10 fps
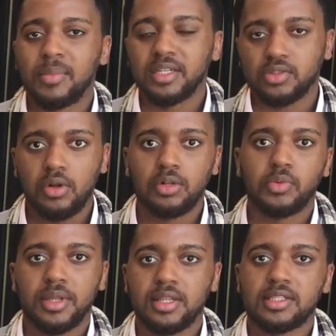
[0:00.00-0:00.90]
but it's
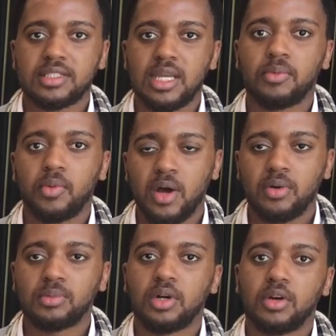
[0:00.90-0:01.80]
all within the same
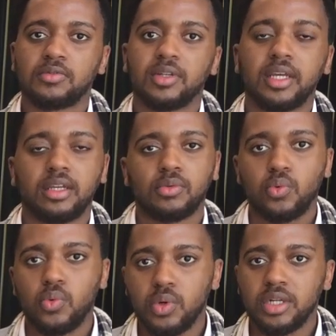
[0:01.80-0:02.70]
realm of like
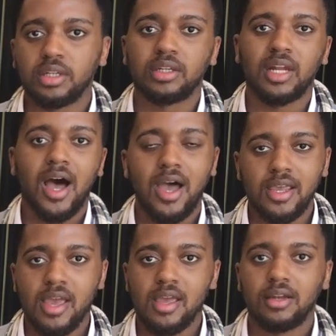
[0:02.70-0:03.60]
wooden,
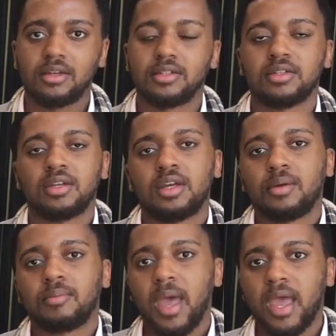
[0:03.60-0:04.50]
high-end
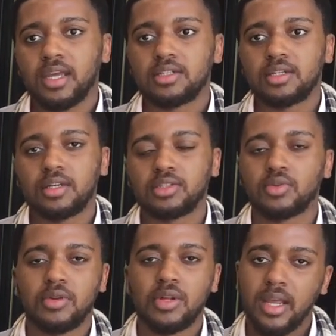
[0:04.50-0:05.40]
packaging.
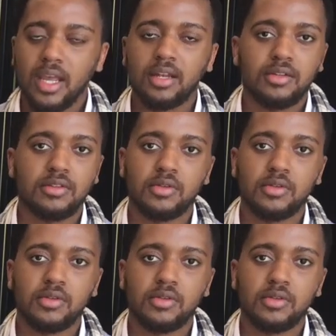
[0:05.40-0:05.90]
So they're, again,